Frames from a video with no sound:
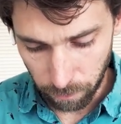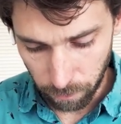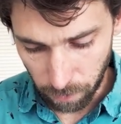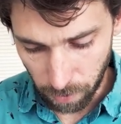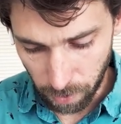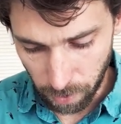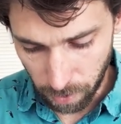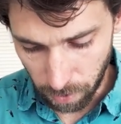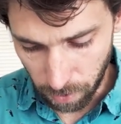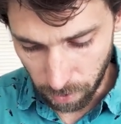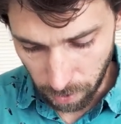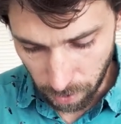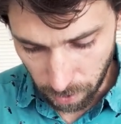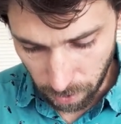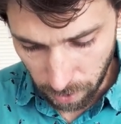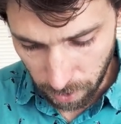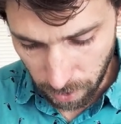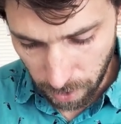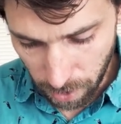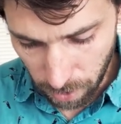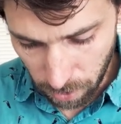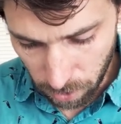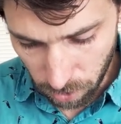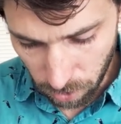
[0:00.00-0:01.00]
And
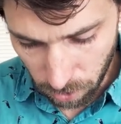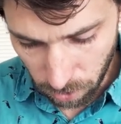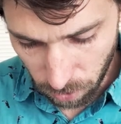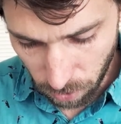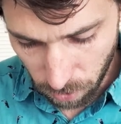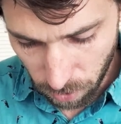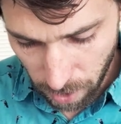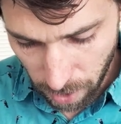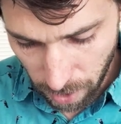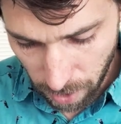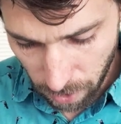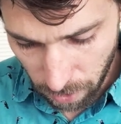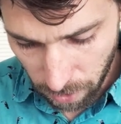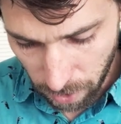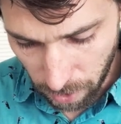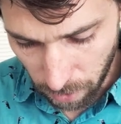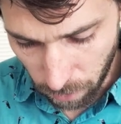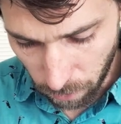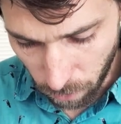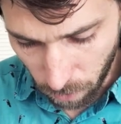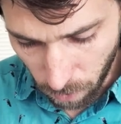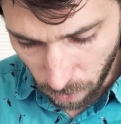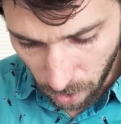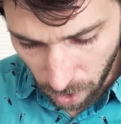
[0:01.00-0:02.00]
again, slow down
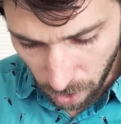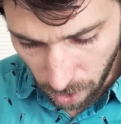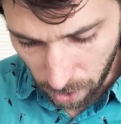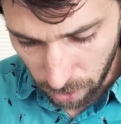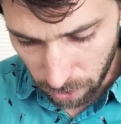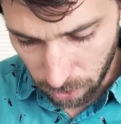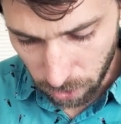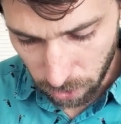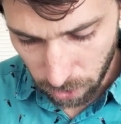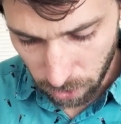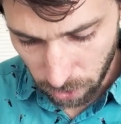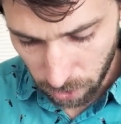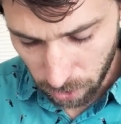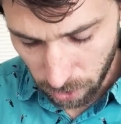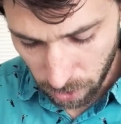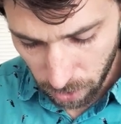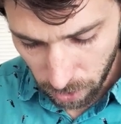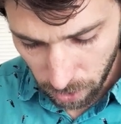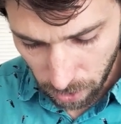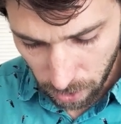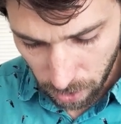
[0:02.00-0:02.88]
and watch